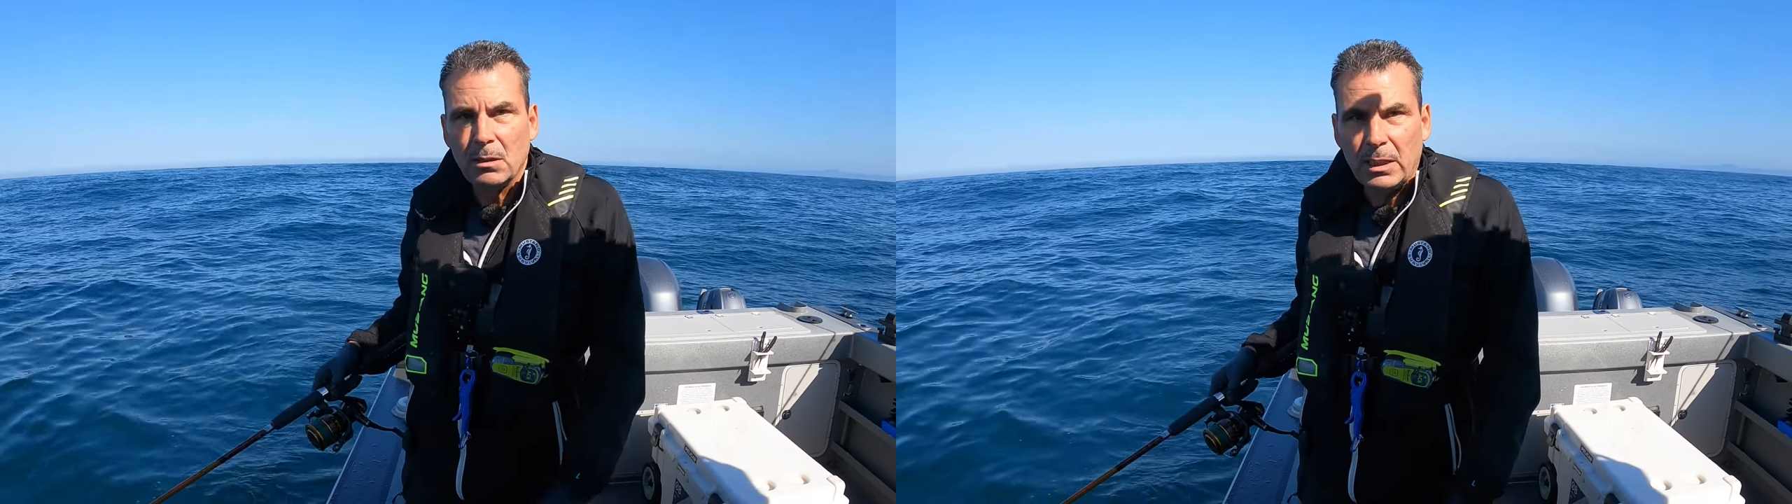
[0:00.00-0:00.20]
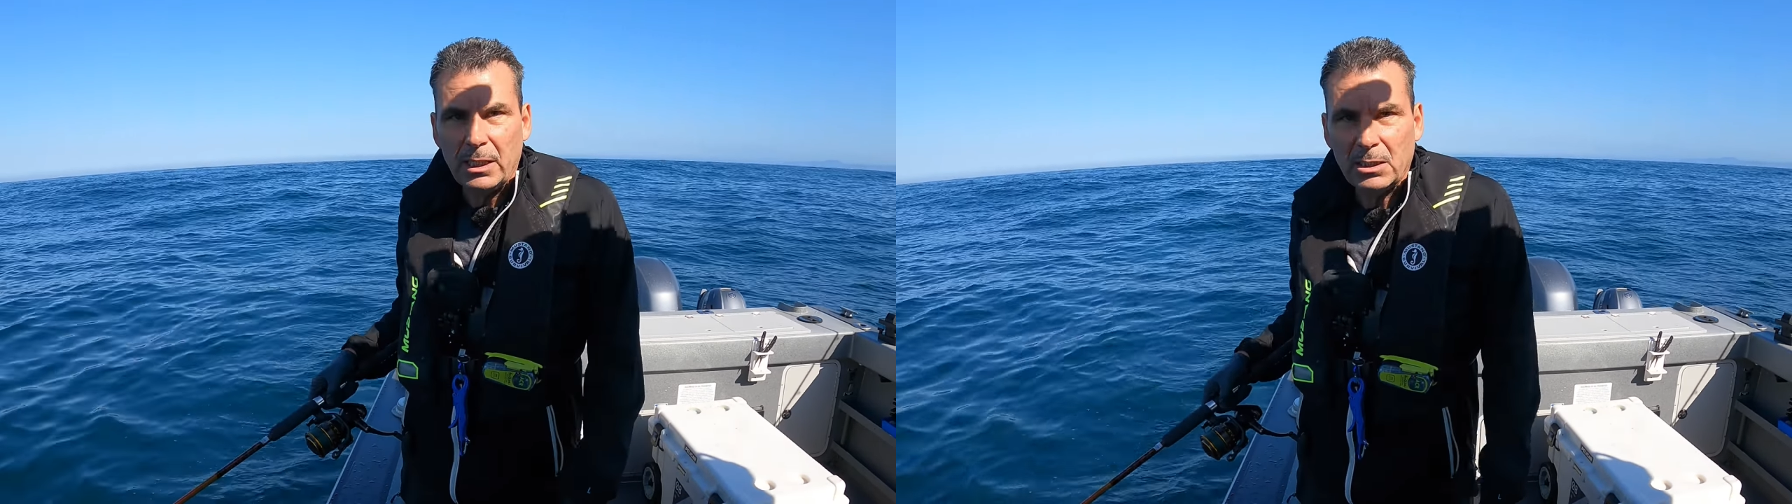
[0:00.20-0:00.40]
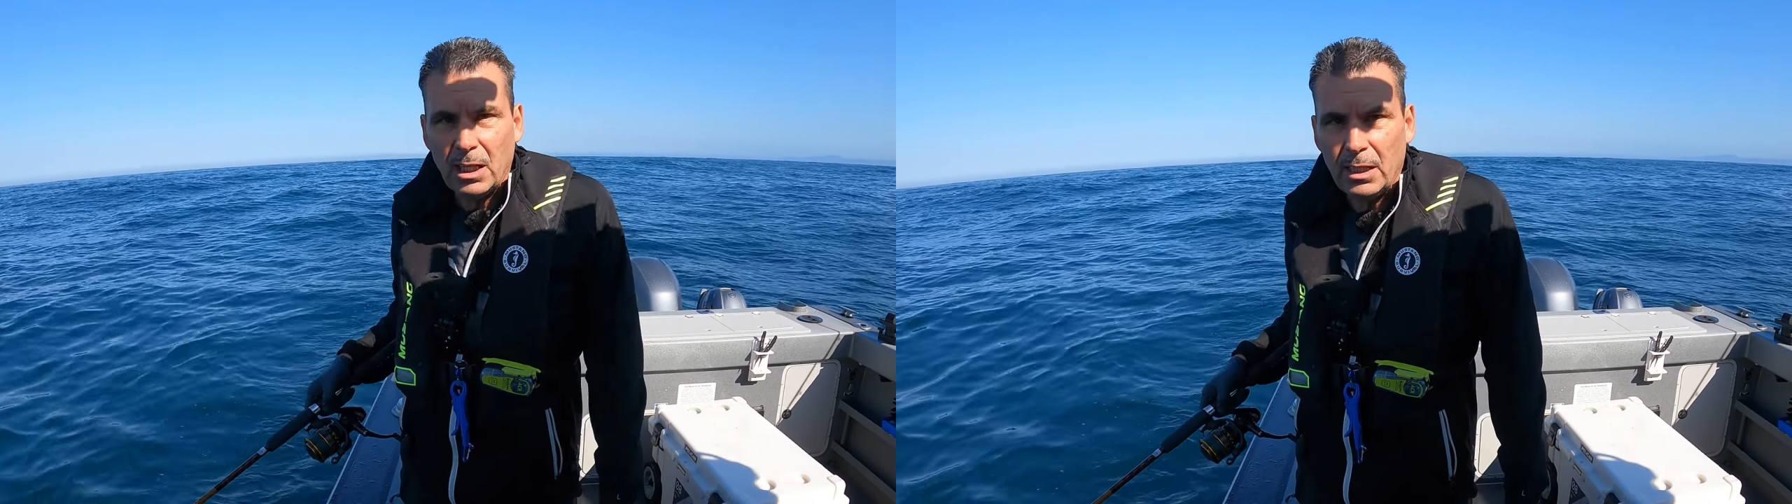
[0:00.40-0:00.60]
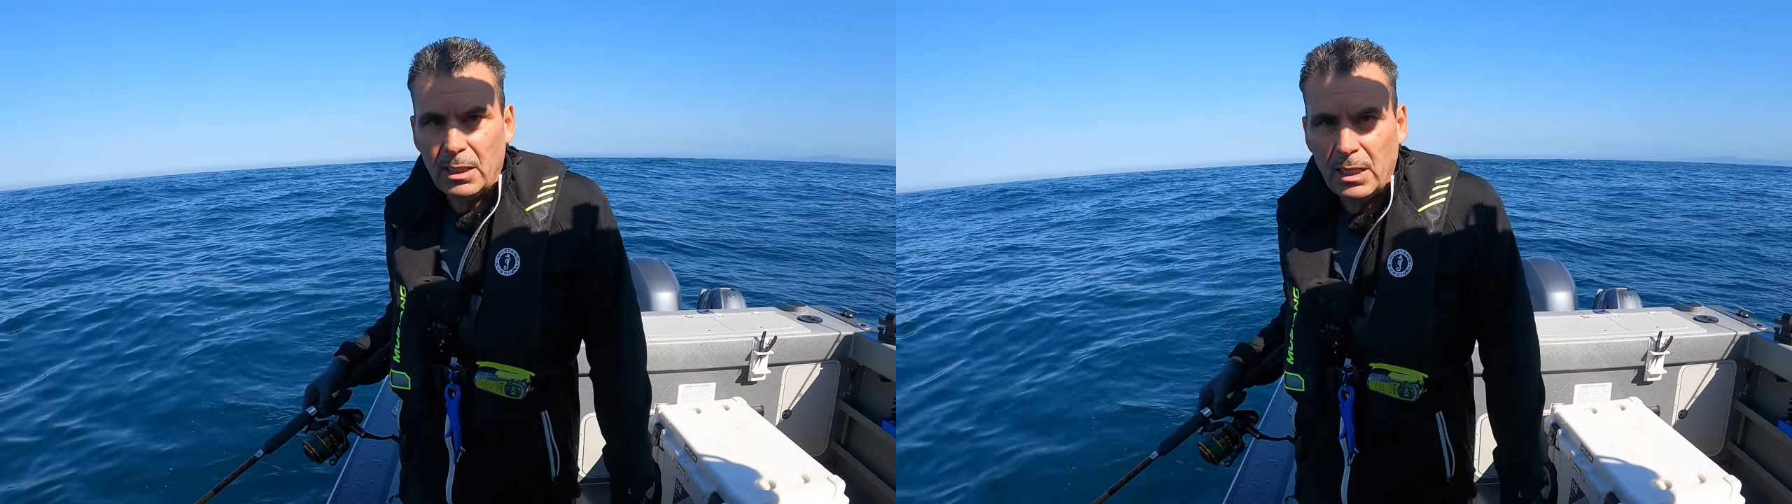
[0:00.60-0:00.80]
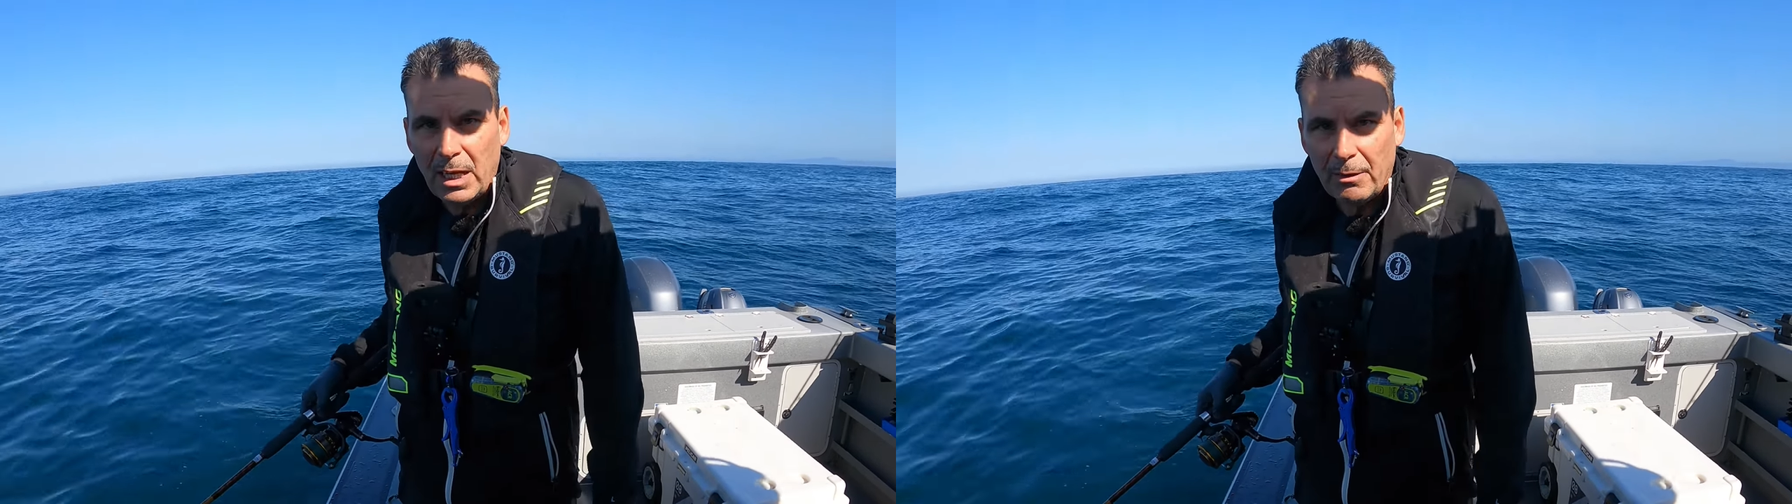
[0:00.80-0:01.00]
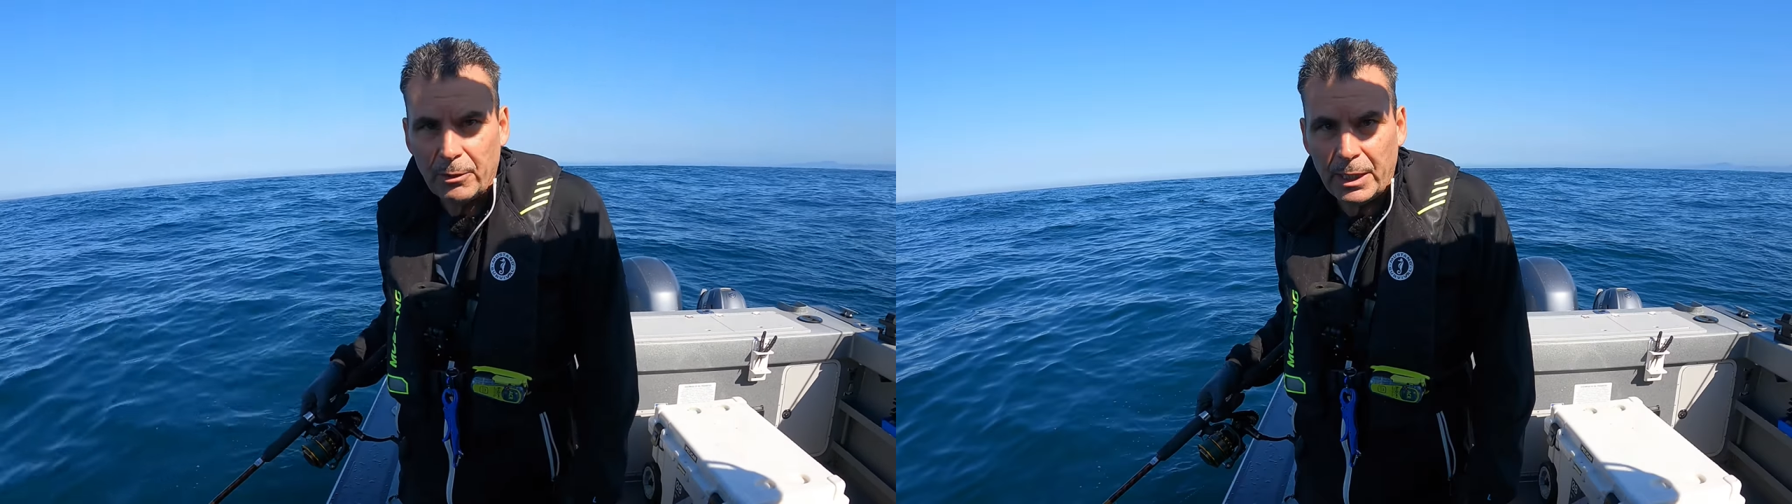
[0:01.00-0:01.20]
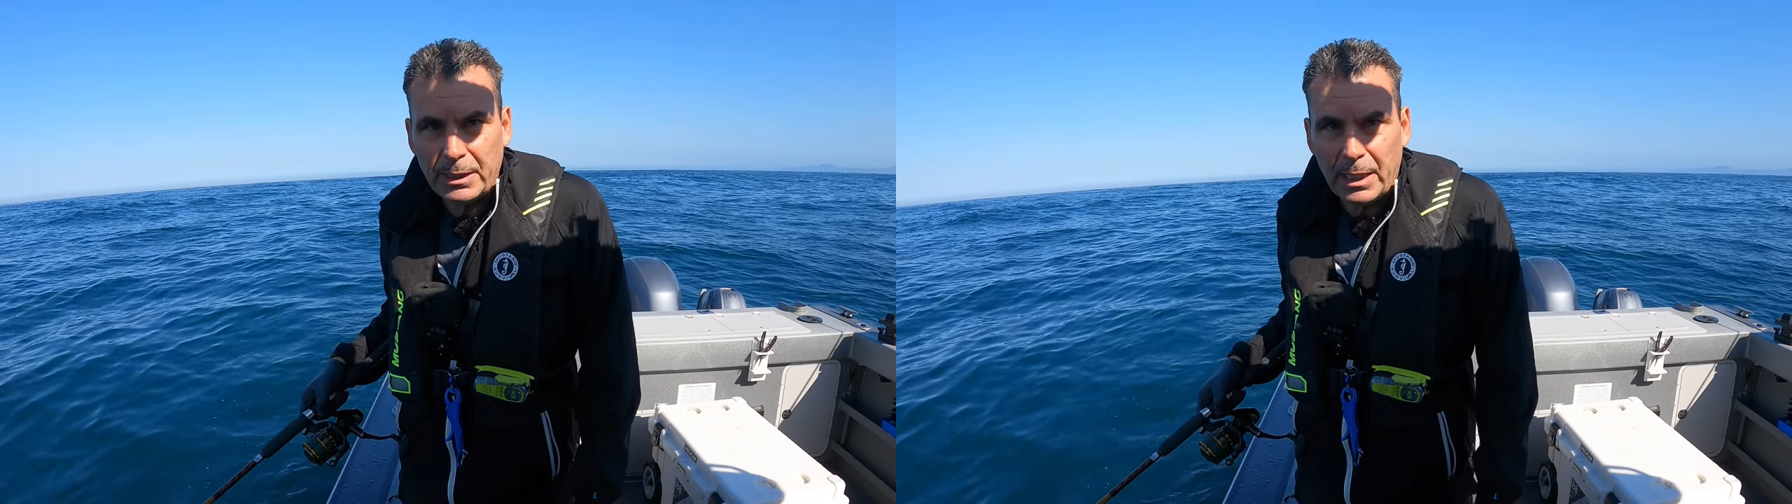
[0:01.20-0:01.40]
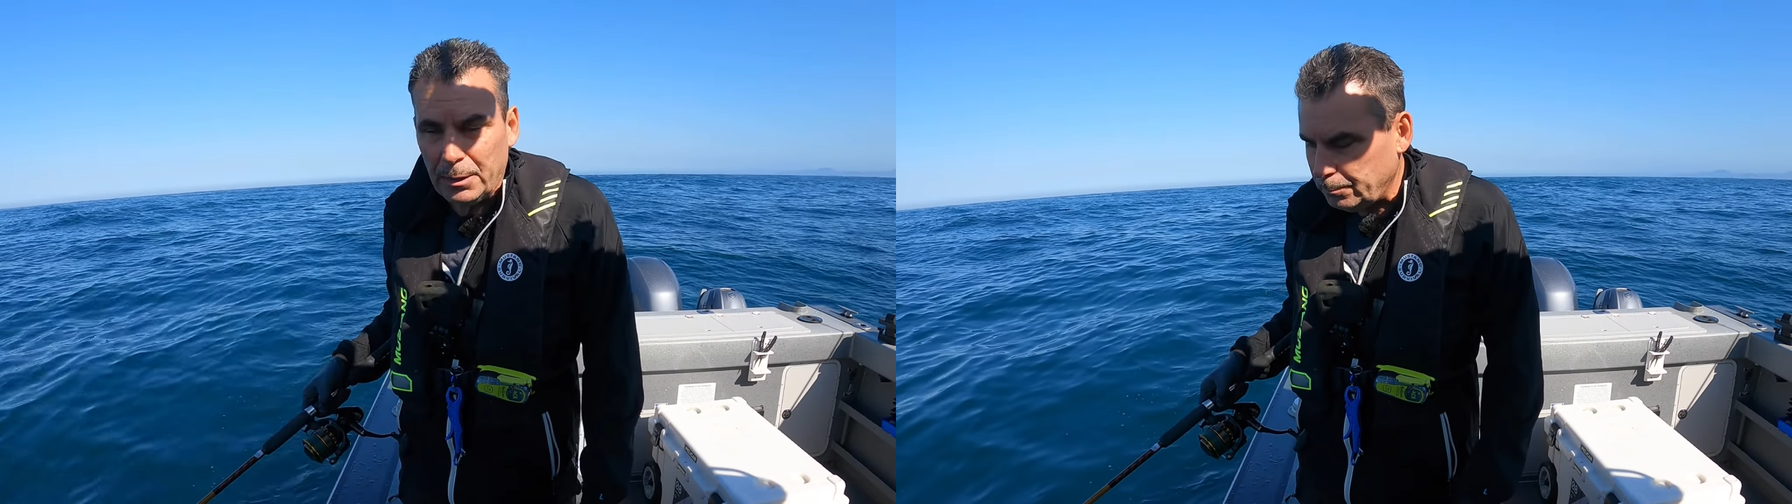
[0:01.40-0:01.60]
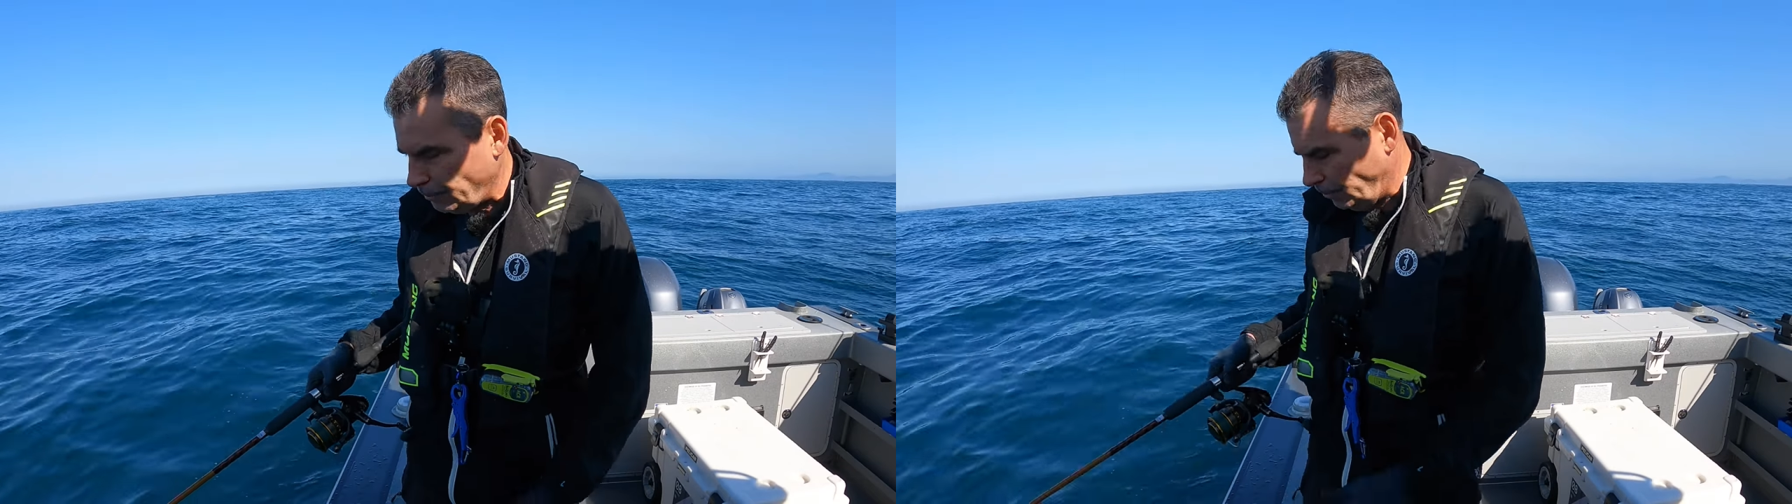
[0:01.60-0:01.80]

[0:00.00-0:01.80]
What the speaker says: Thanks a lot. Have a great day.